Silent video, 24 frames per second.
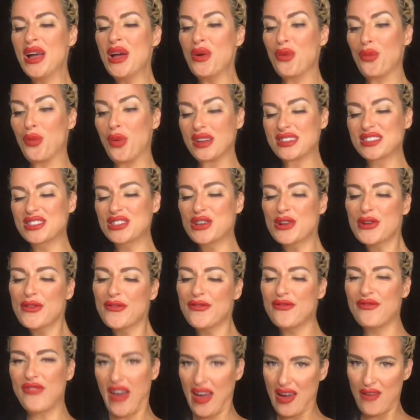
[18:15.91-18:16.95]
What's your
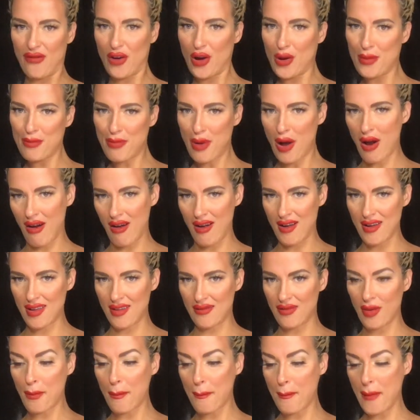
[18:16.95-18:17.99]
favorite part of
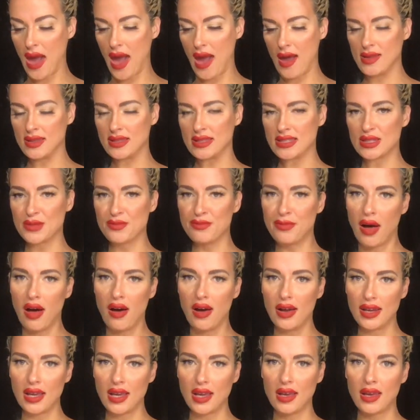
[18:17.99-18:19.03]
a man's
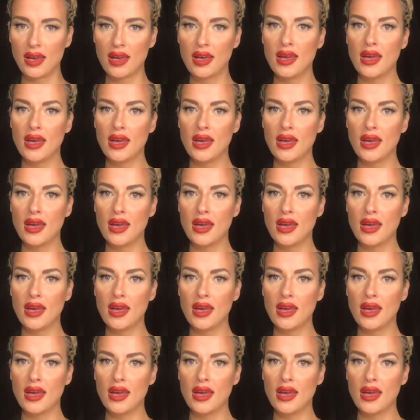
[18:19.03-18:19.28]
body?